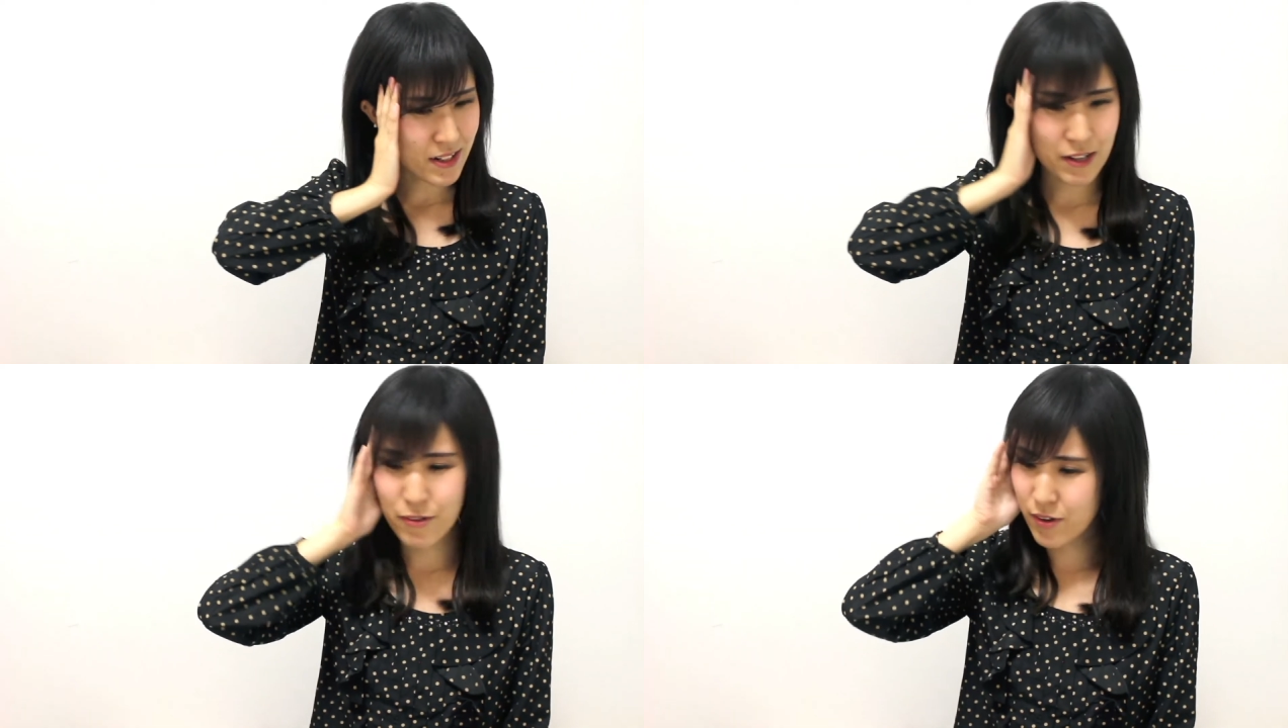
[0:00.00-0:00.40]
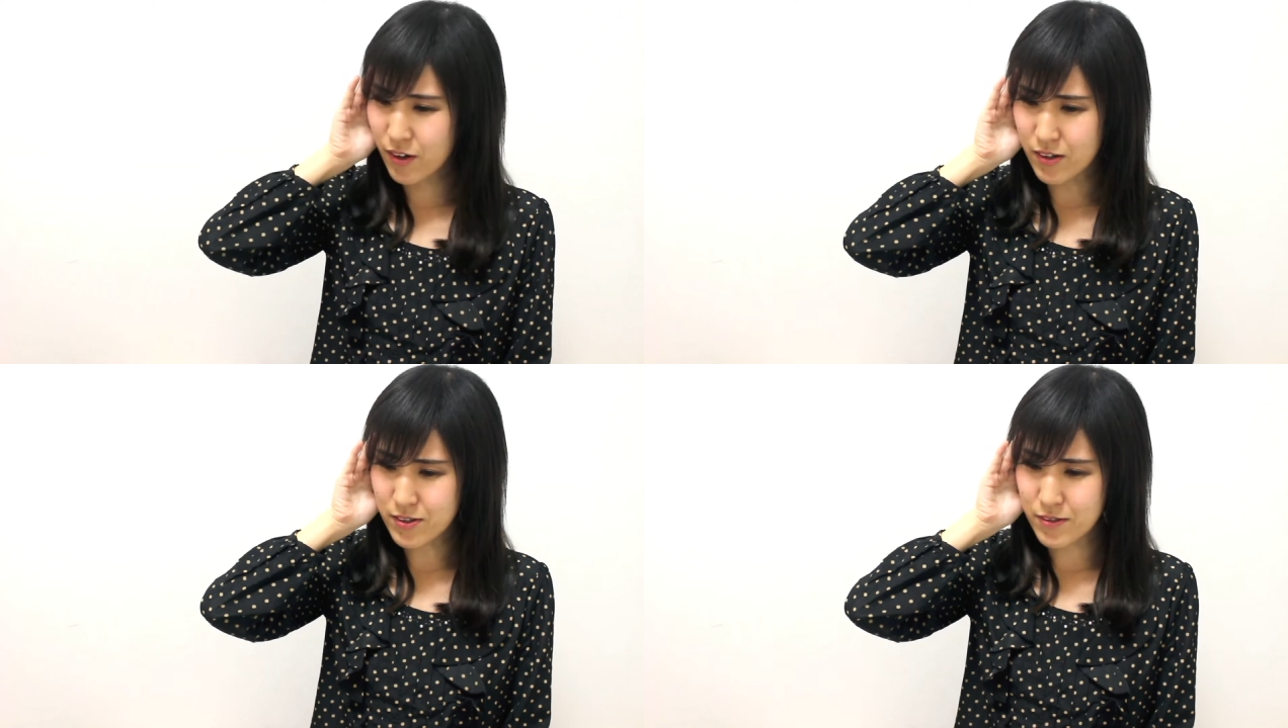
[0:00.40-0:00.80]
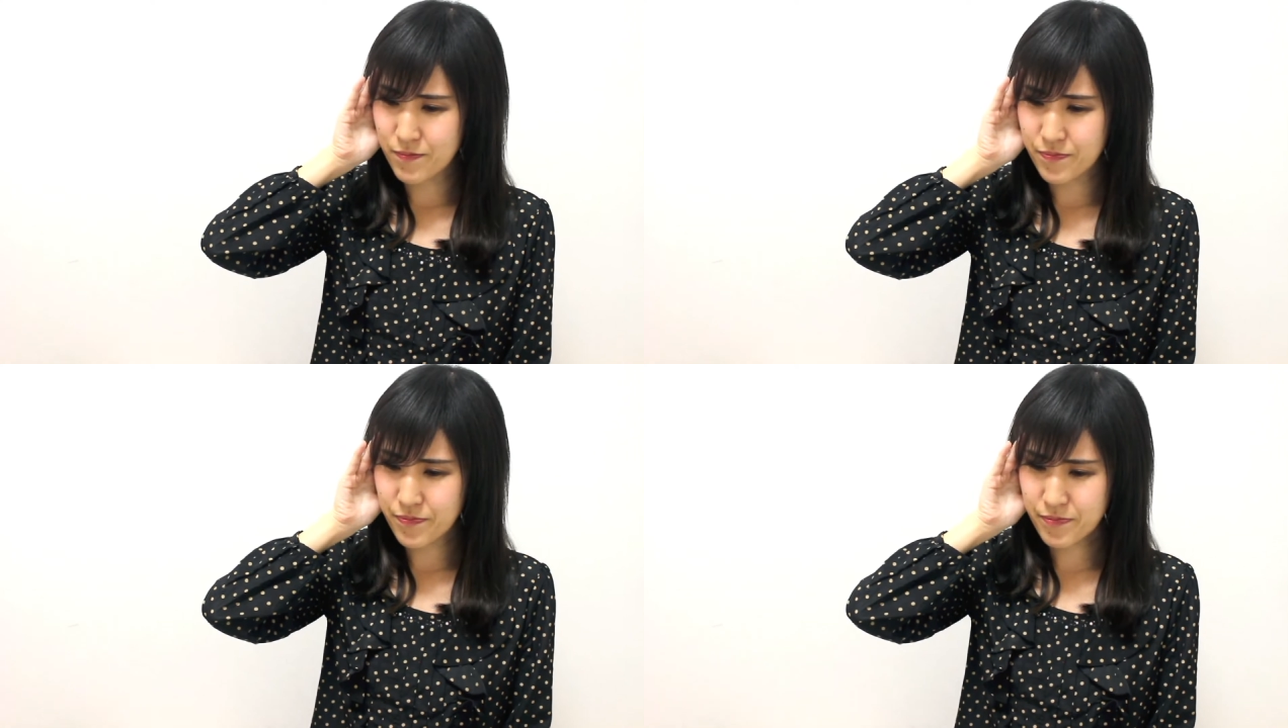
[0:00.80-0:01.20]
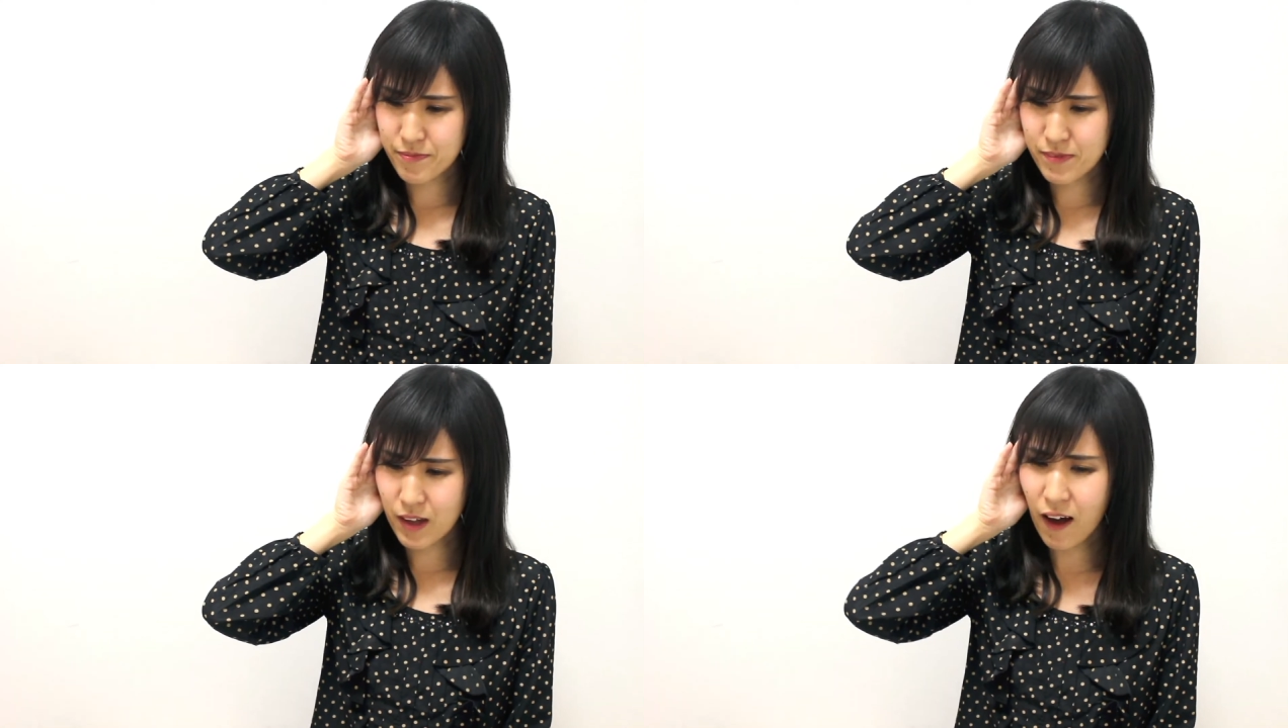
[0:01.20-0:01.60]
I forgot.
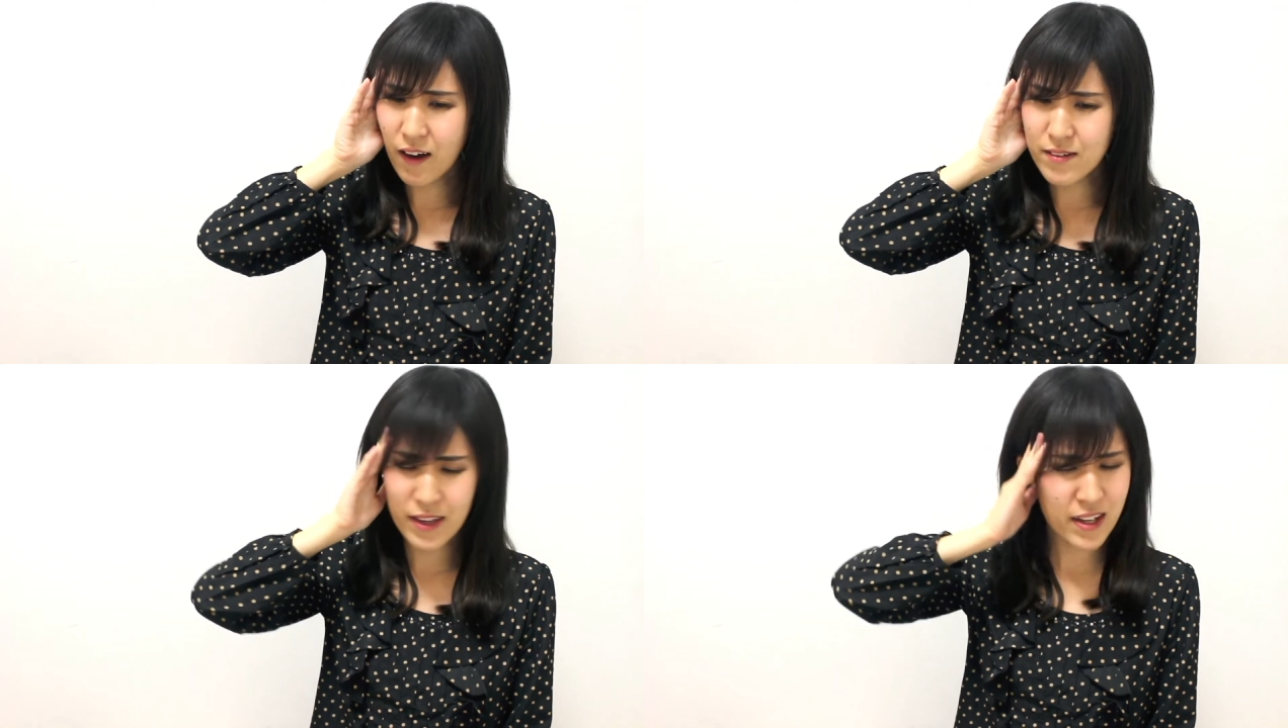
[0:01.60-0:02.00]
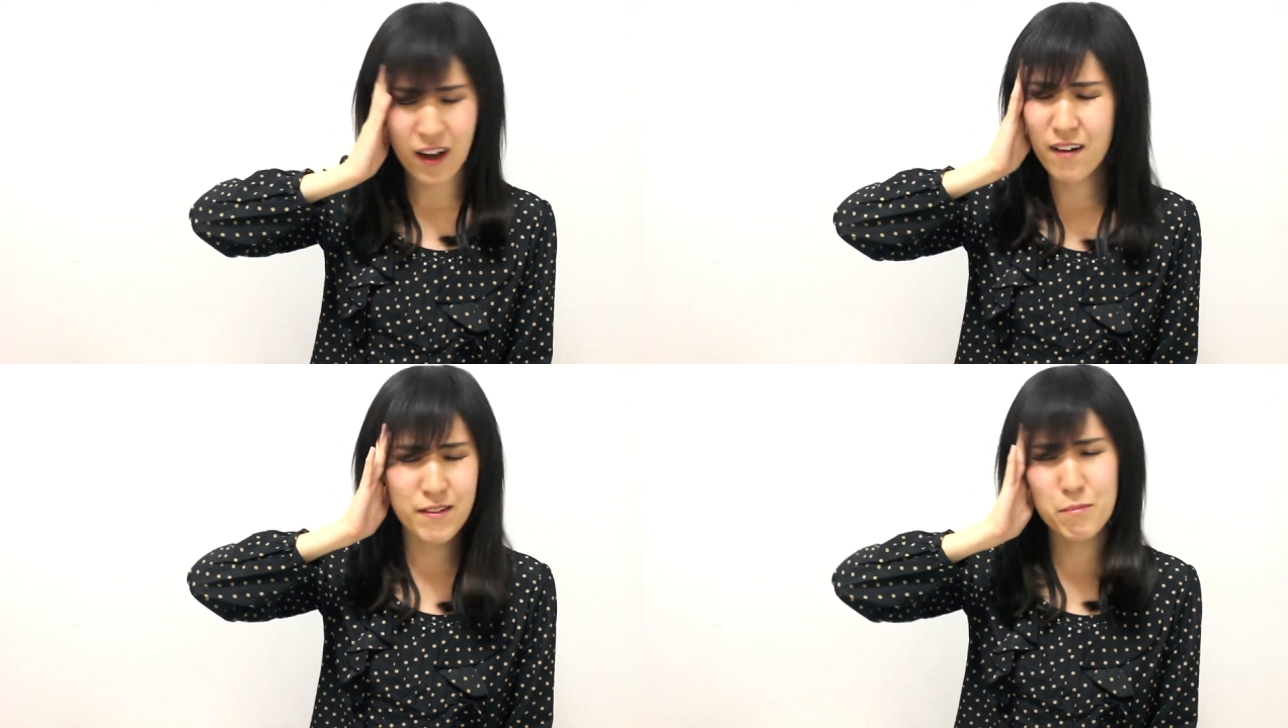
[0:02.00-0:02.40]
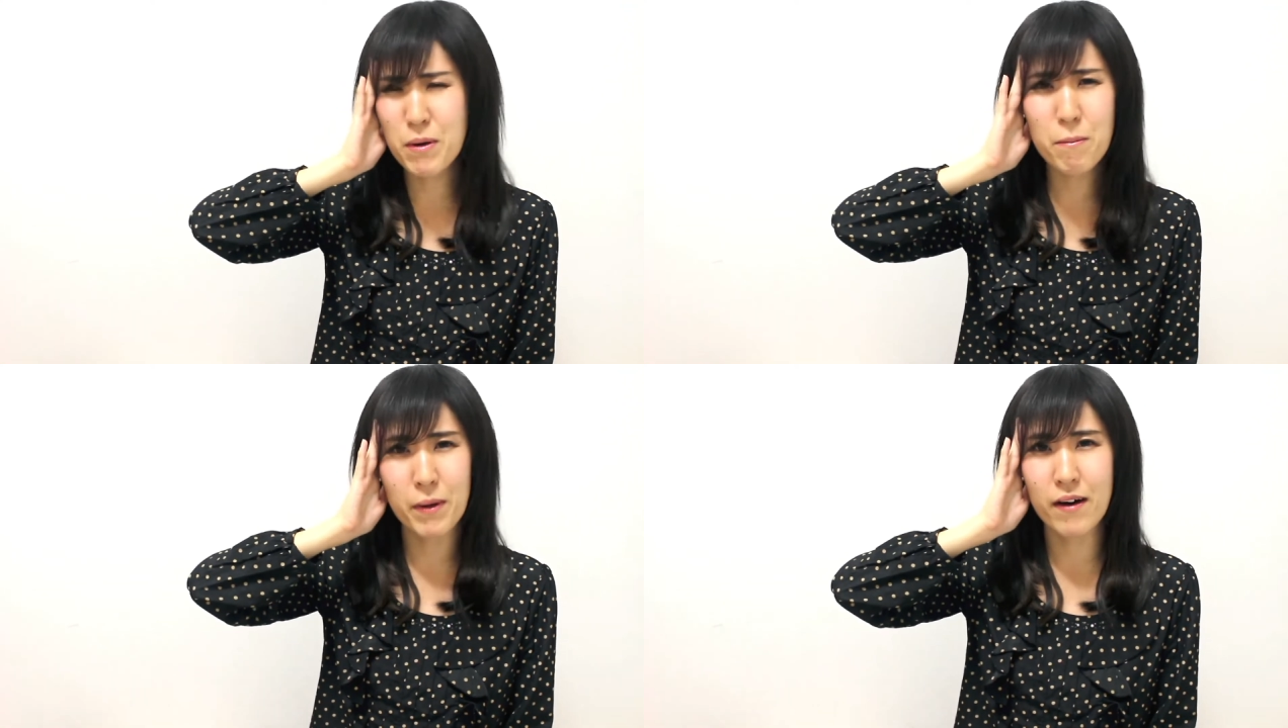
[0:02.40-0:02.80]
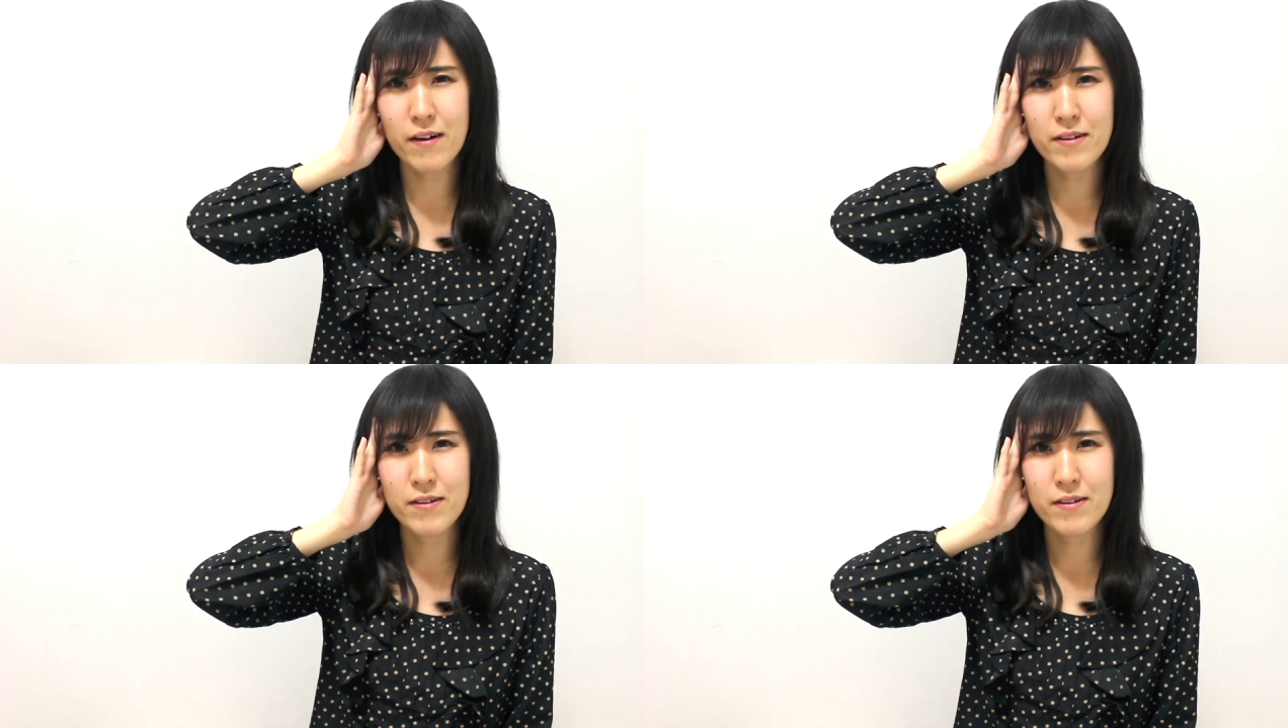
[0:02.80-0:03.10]
I can't remember.